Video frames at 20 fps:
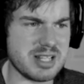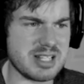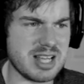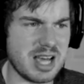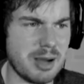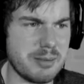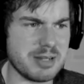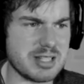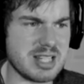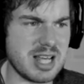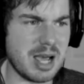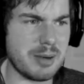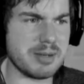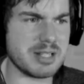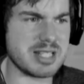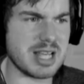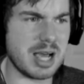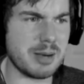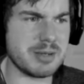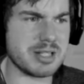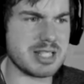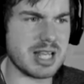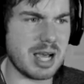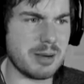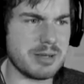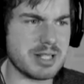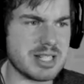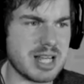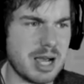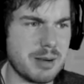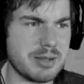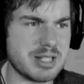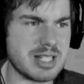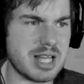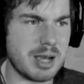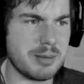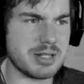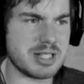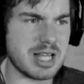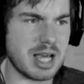it, time it, time it, time it, time it, time it,
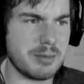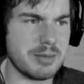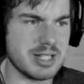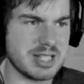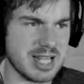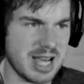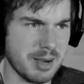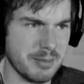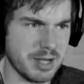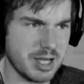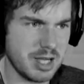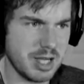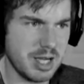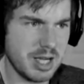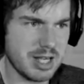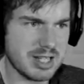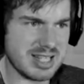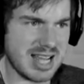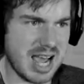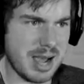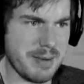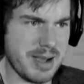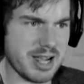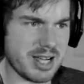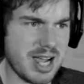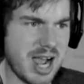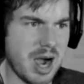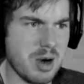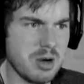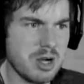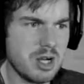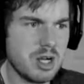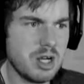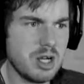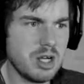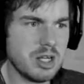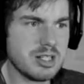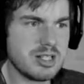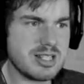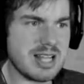time it, time it, time it, time it, go!
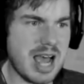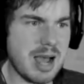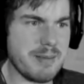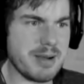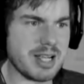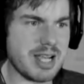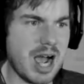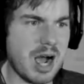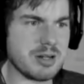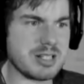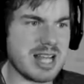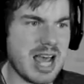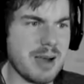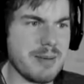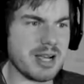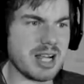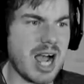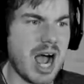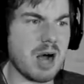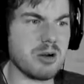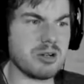Time it, go, time it, go!